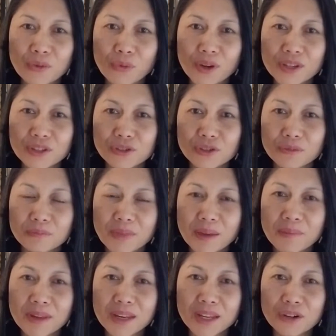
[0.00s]
questioned by
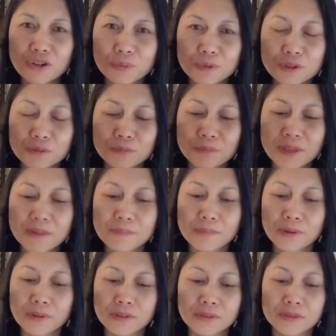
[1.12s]
many groups of
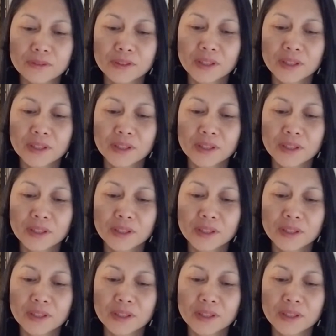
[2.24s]
people.